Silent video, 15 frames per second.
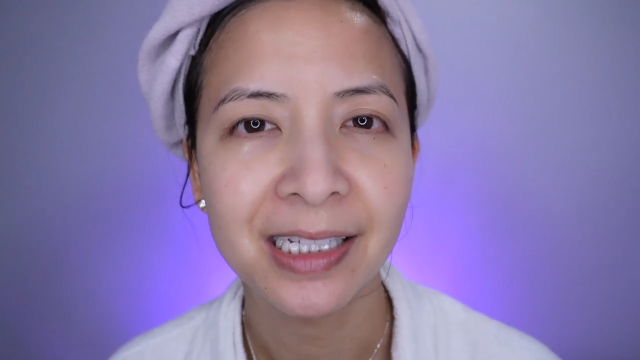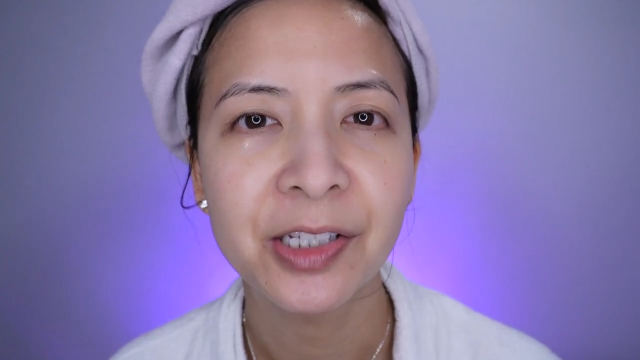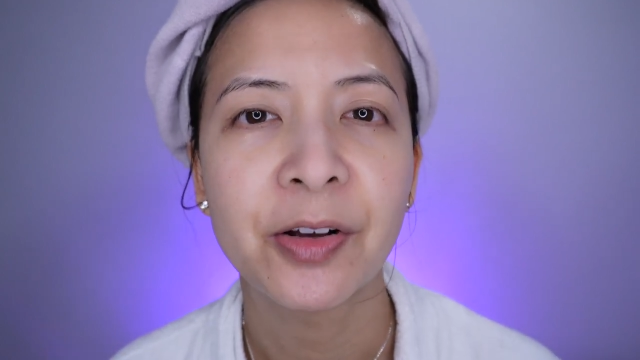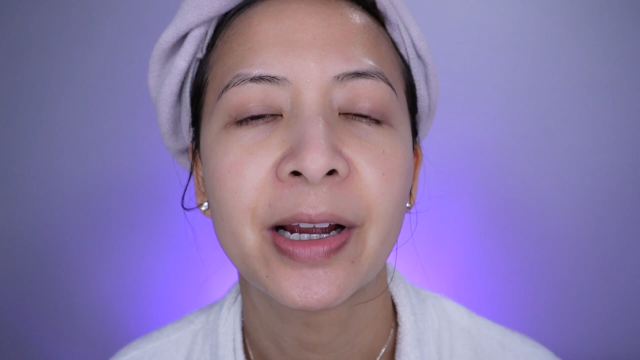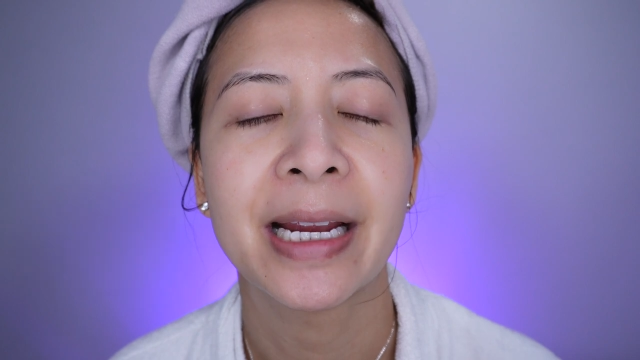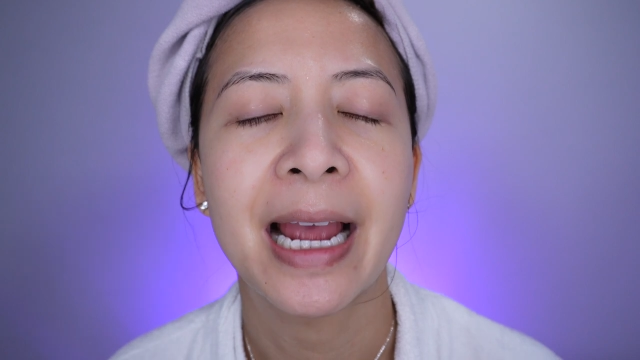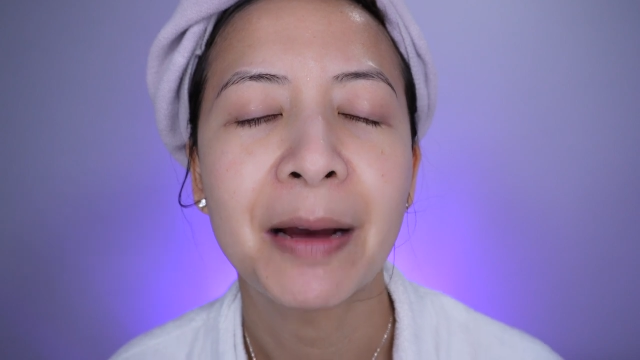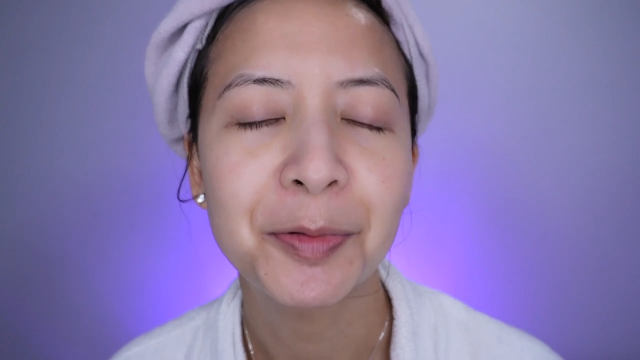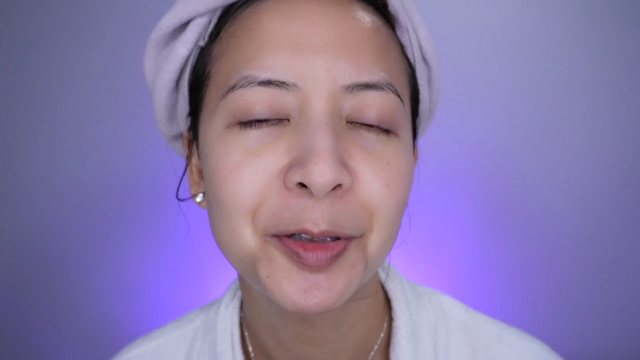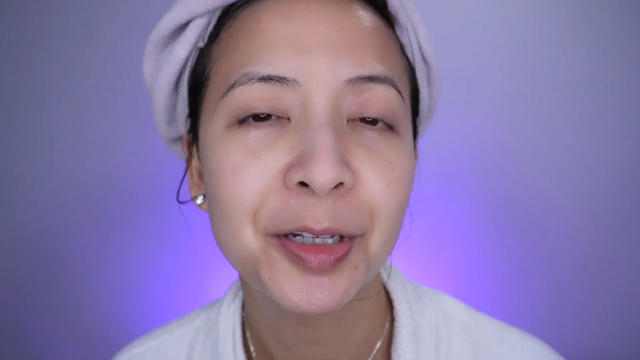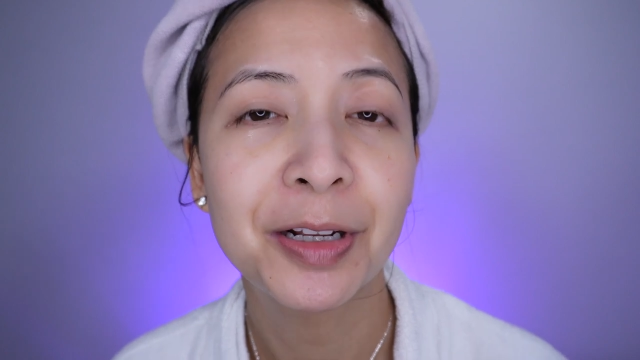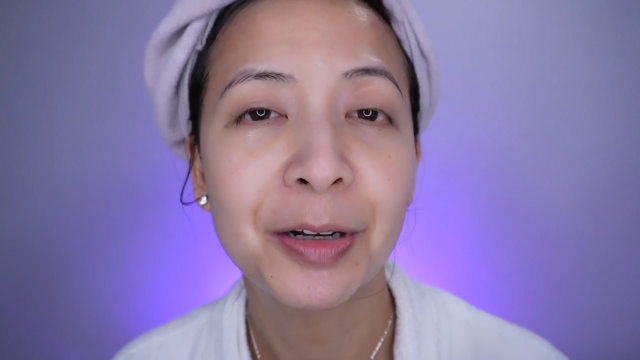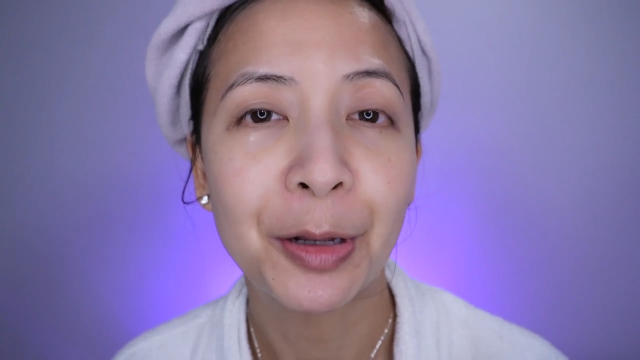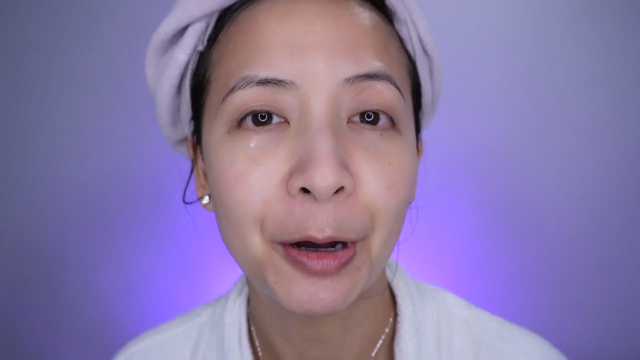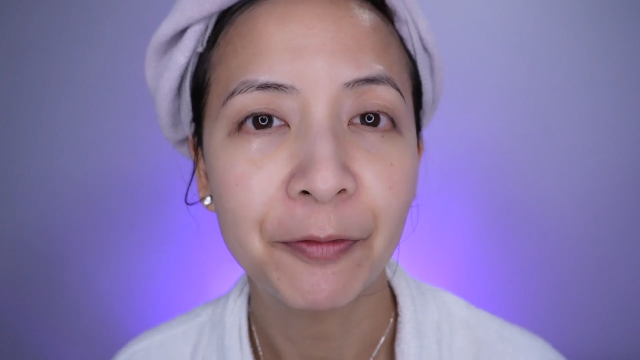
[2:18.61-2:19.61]
So I
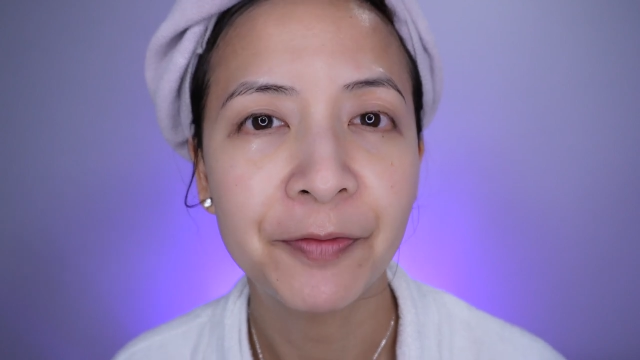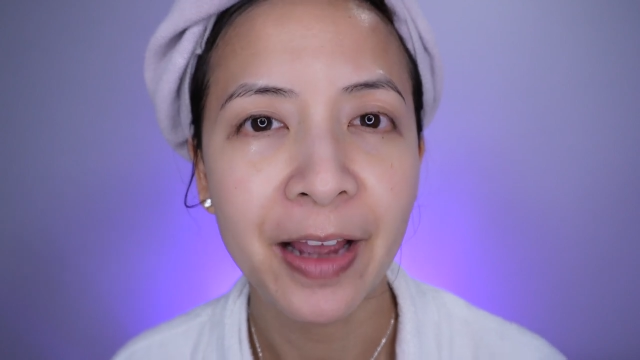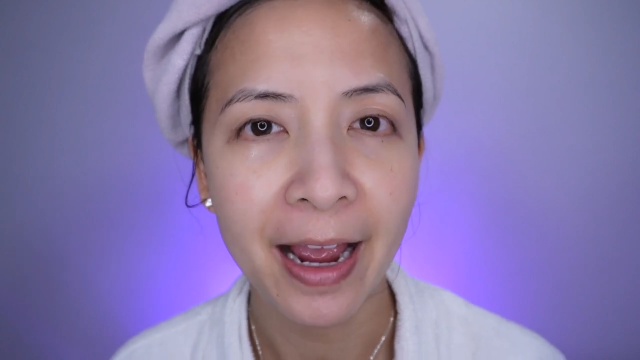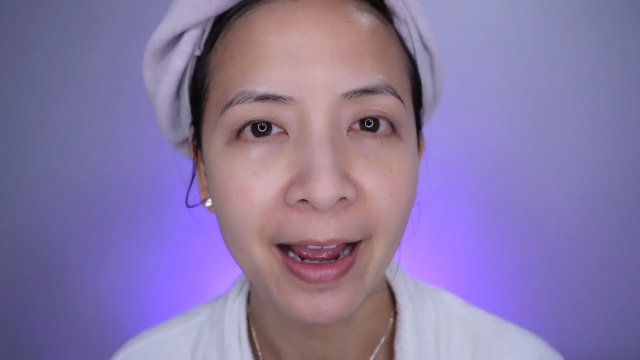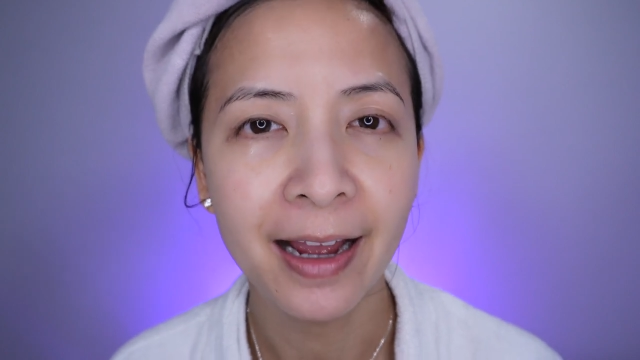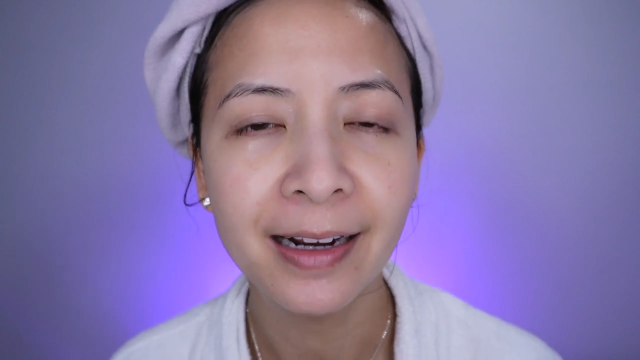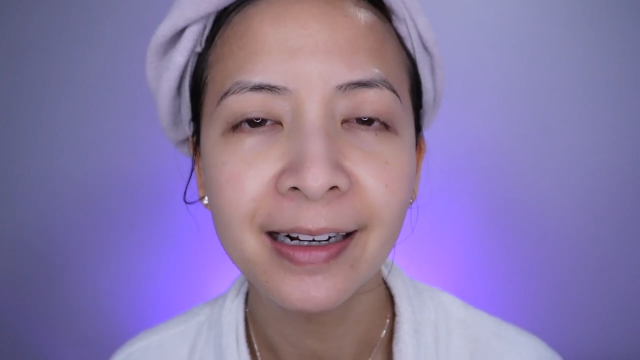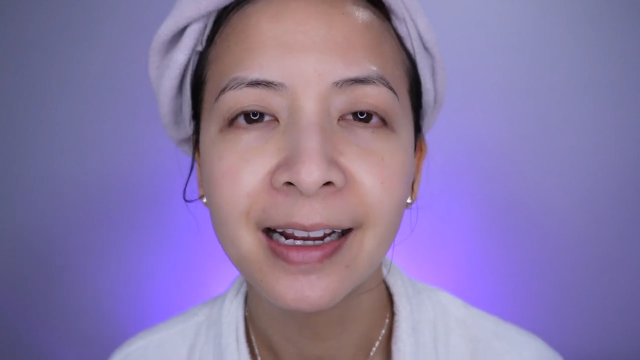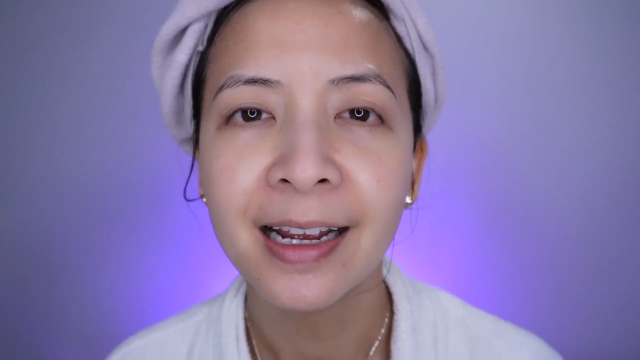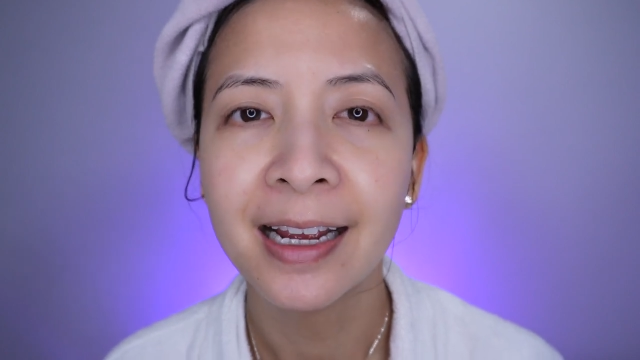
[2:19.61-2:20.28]
absolutely love that.